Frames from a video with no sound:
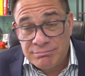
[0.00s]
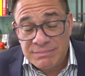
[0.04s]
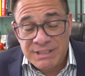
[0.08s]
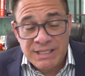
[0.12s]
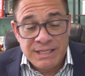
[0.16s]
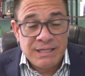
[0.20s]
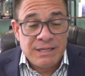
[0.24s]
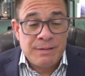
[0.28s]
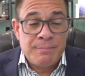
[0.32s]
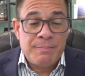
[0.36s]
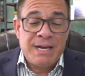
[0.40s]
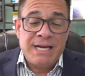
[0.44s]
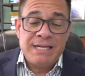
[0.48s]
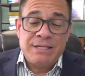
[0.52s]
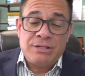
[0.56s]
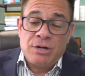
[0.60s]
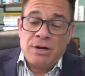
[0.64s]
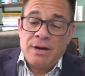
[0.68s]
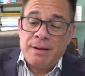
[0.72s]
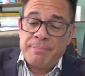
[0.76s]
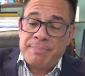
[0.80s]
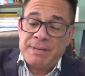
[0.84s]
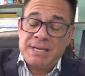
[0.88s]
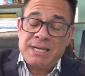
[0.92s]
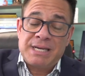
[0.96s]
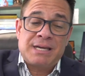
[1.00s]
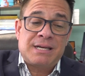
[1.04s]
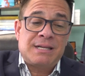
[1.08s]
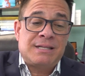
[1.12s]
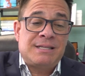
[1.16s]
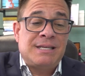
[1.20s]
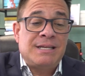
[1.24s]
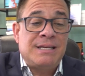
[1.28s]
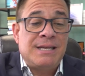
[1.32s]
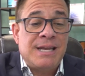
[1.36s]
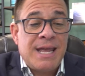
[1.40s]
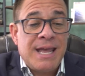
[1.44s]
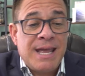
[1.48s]
uh, my topic
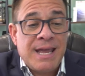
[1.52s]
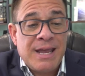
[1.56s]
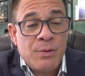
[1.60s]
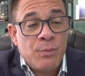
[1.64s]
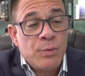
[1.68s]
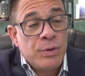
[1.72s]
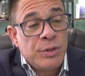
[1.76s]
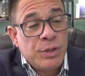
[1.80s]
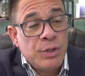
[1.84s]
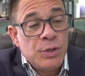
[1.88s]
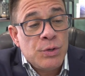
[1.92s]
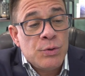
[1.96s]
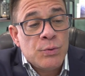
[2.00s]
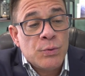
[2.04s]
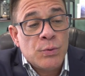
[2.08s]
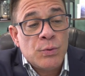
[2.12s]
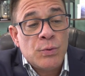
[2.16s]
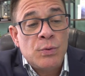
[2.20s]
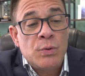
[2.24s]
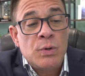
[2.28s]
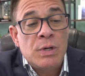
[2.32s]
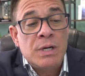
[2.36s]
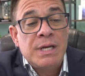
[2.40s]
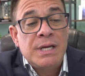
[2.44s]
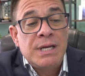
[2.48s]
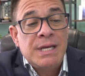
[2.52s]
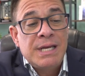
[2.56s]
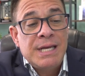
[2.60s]
today with you